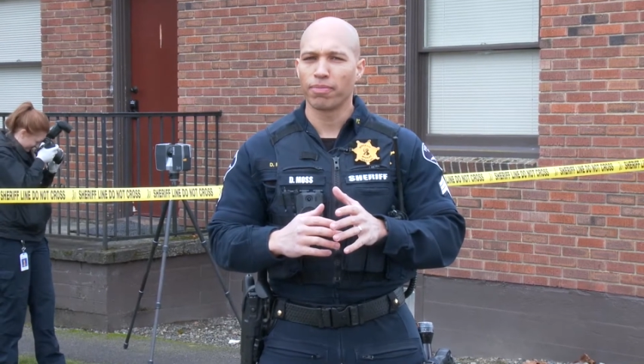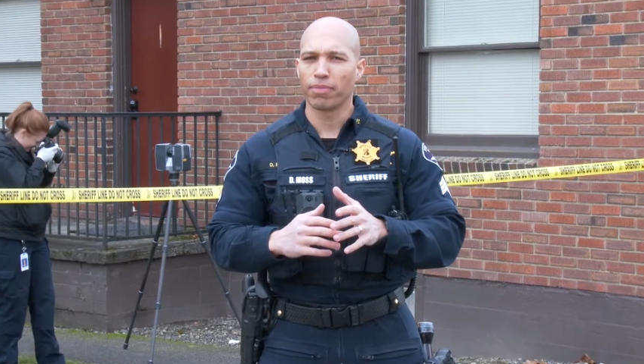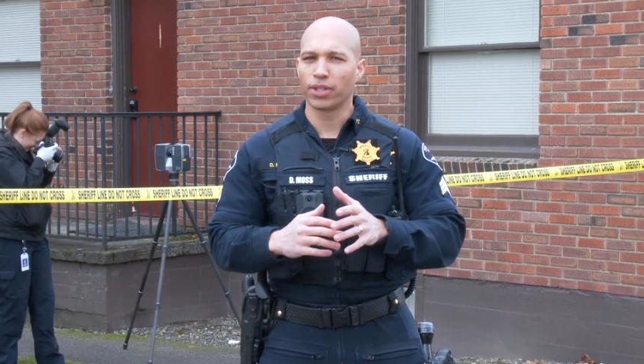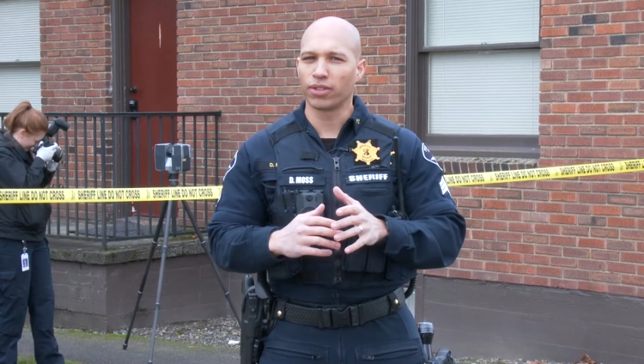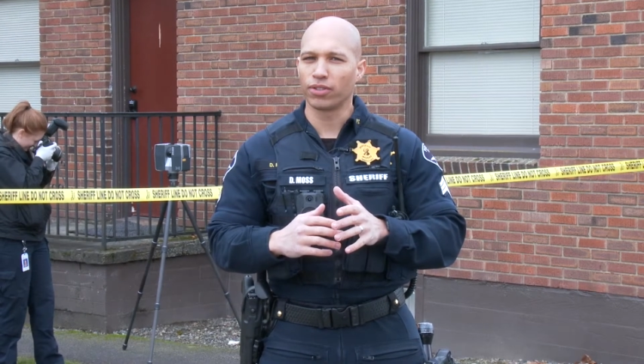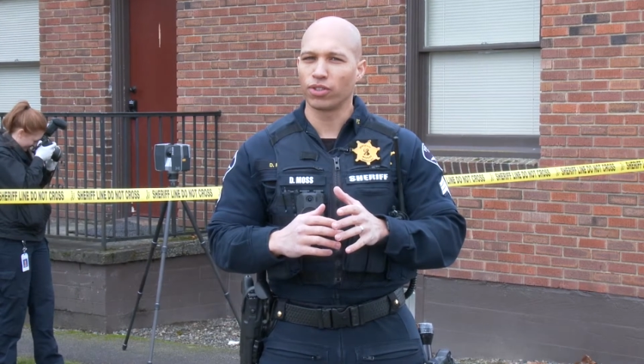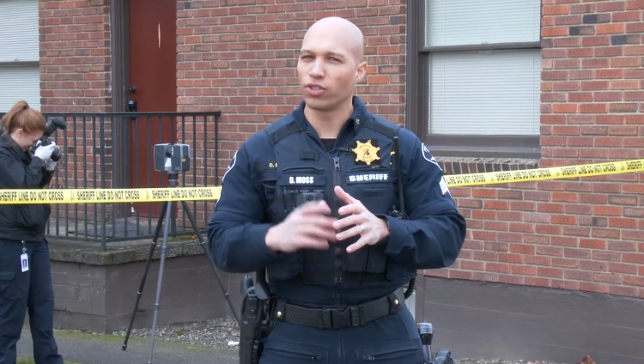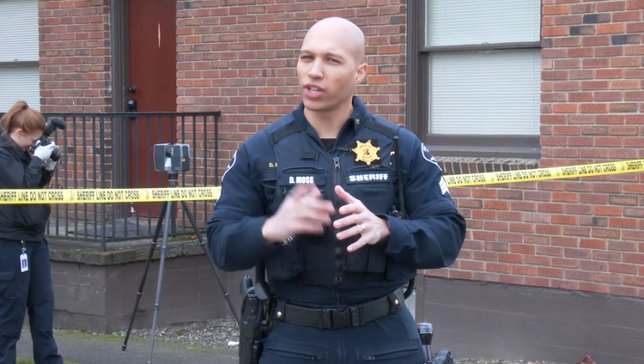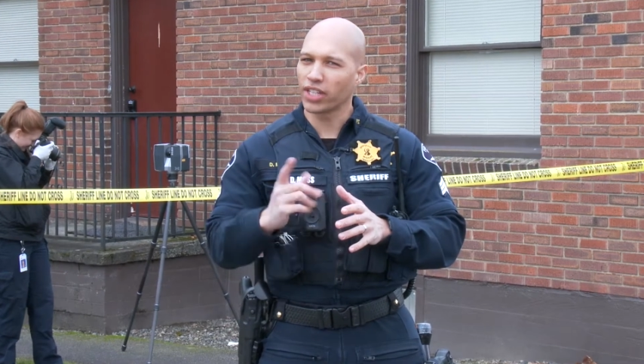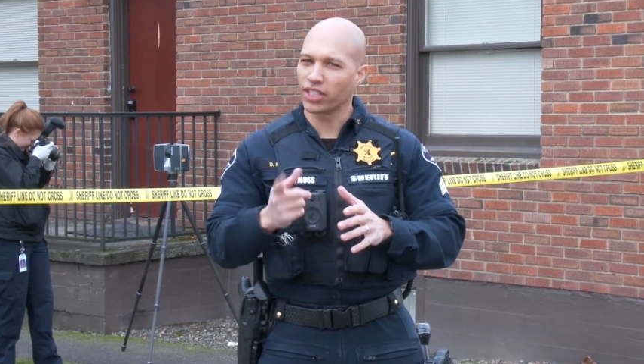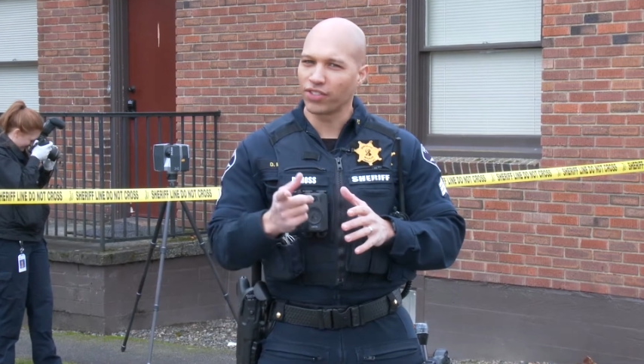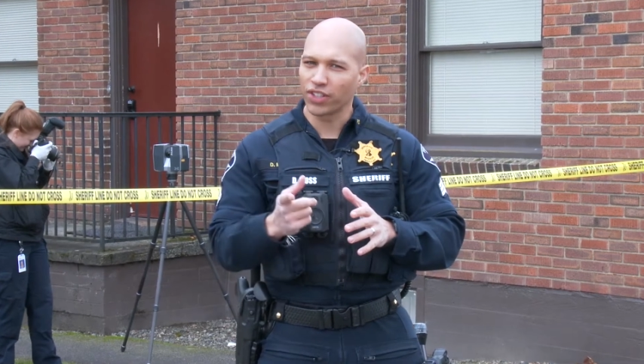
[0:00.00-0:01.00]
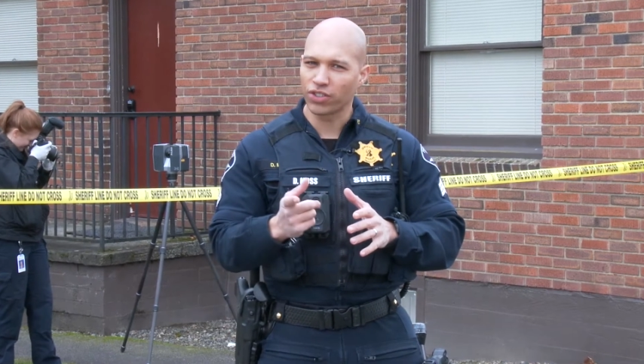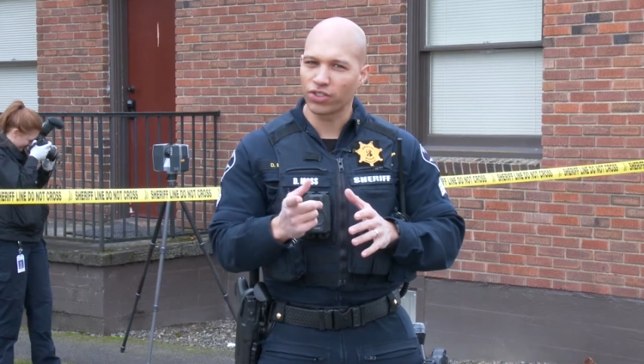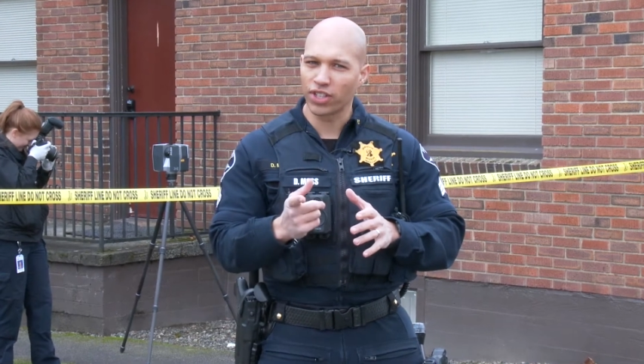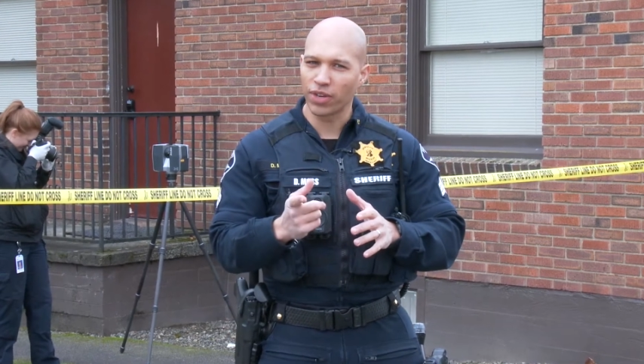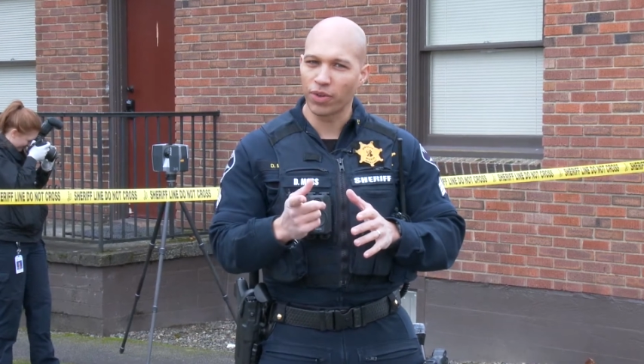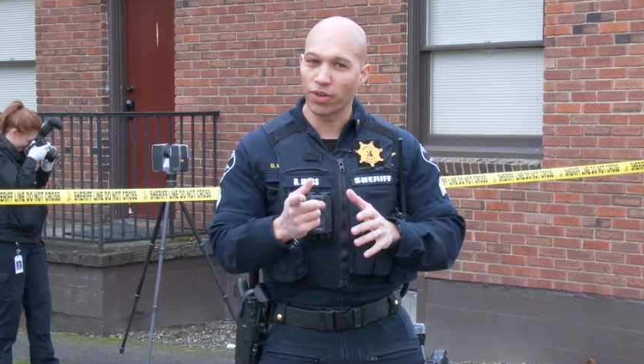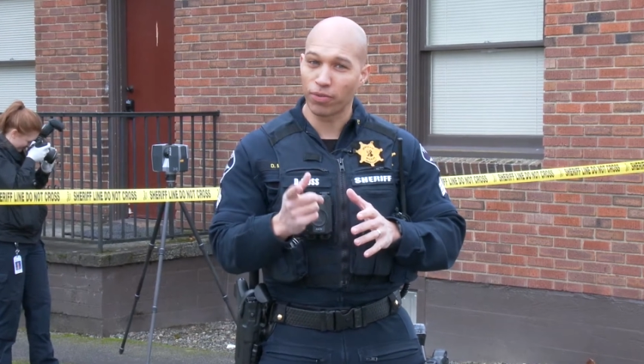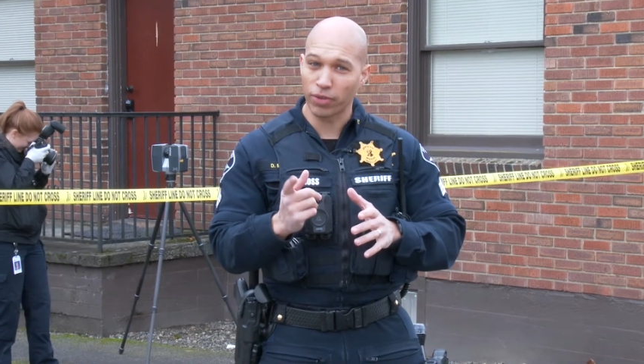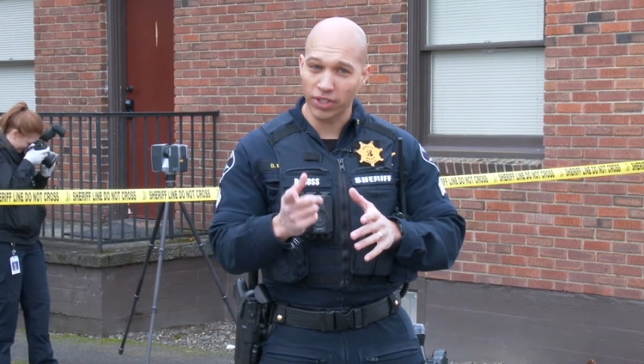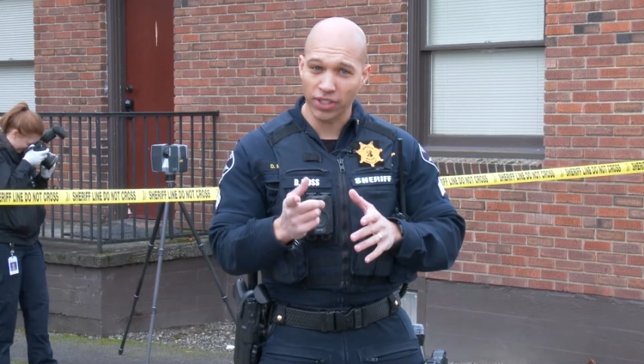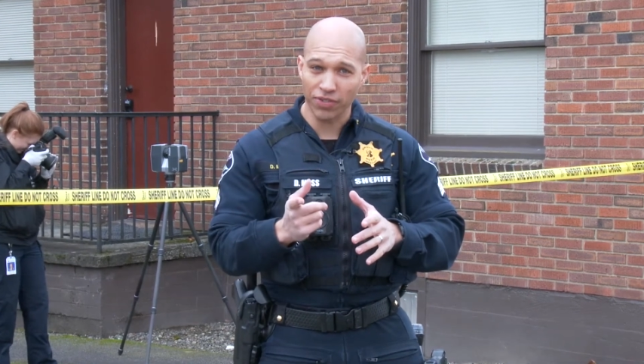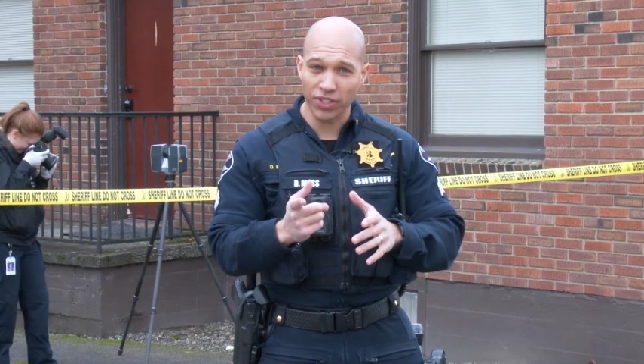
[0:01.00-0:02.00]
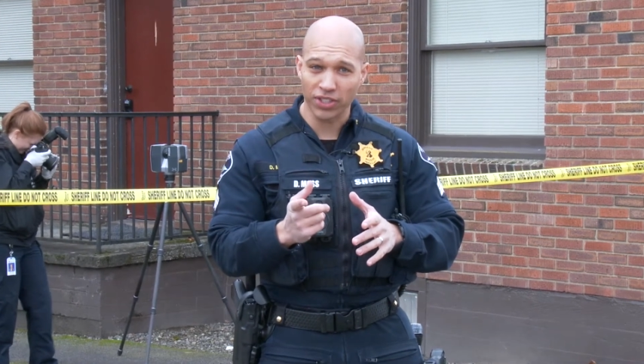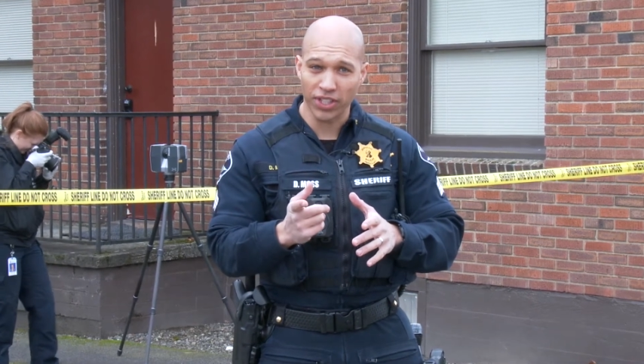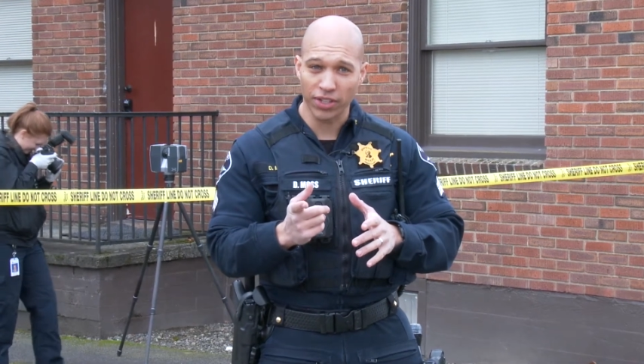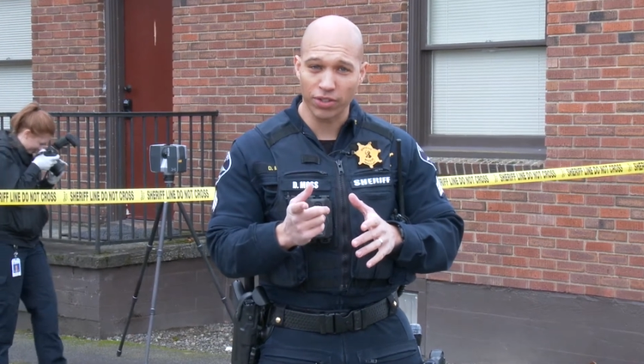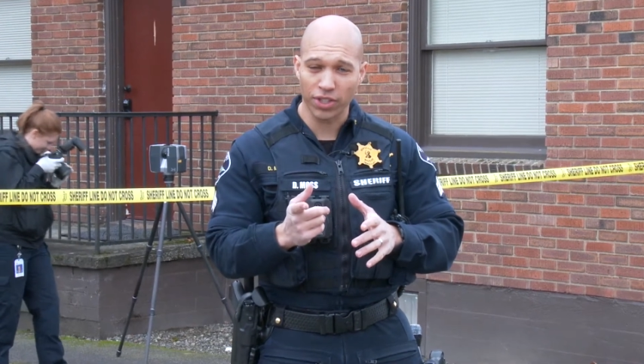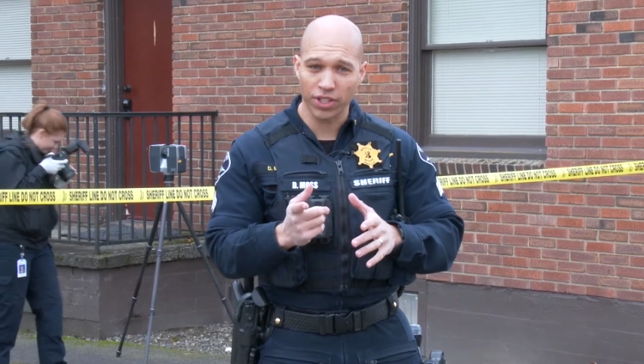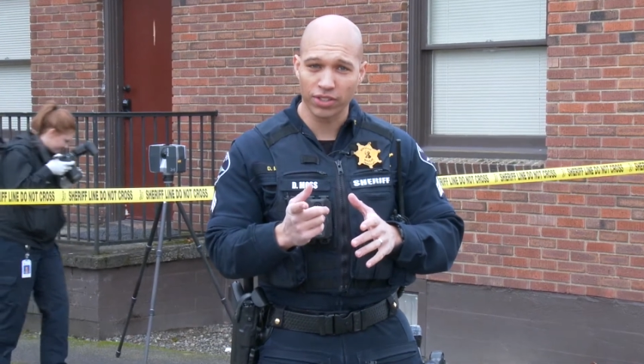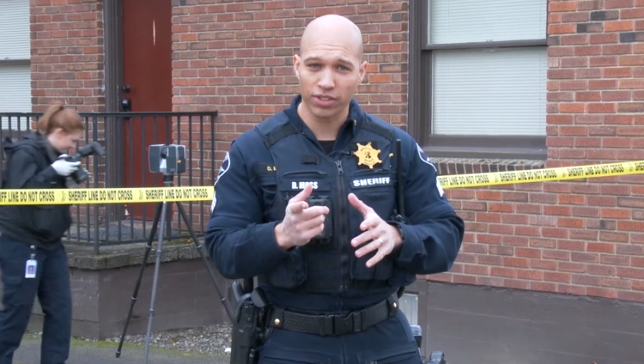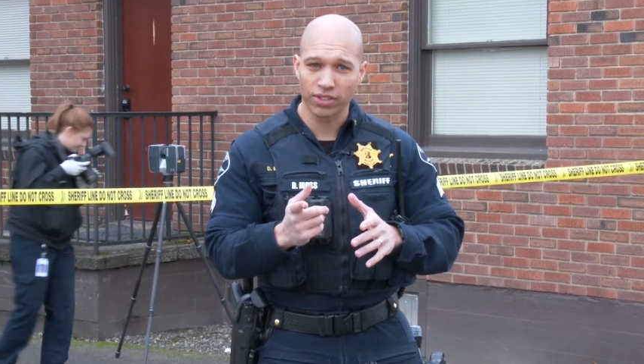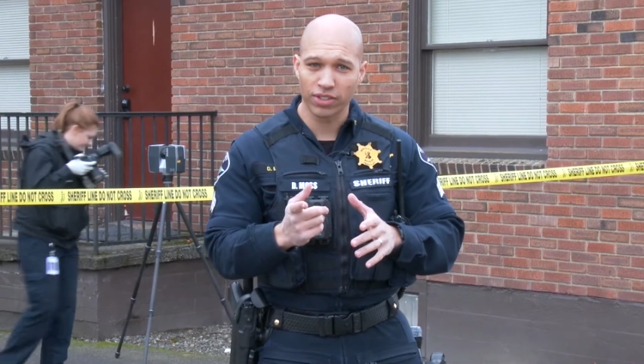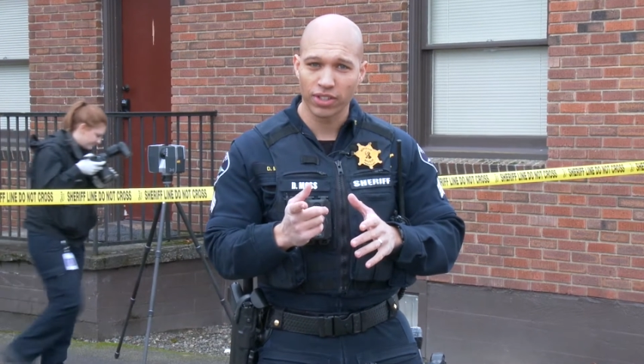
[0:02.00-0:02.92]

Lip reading: But do you guys even understand what a forensic investigator does?